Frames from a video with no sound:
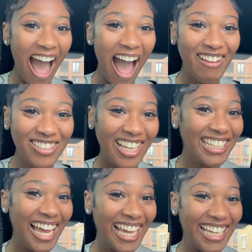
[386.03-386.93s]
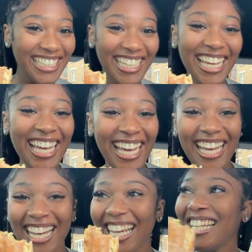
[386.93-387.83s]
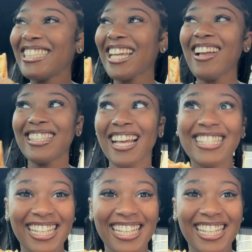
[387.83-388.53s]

I'm so excited. Shout out to Kat's